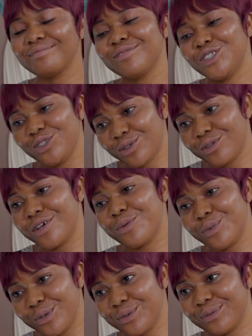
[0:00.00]
Sure, he
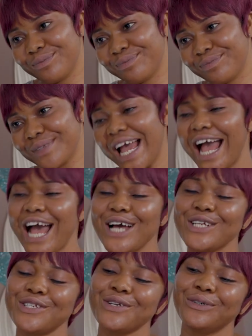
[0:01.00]
will.
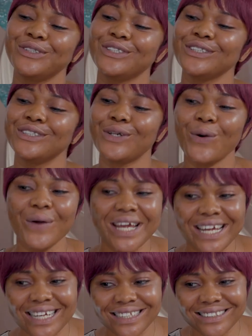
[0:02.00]
So just go
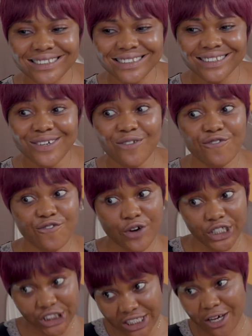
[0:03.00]
in,
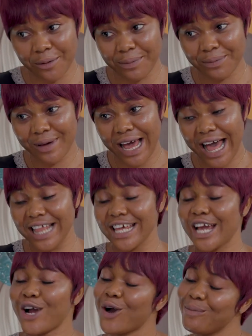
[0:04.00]
freshen up, and
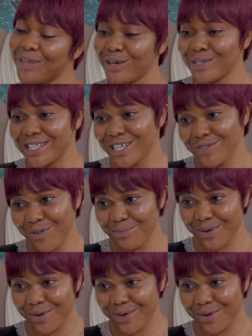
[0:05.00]
then come downstairs for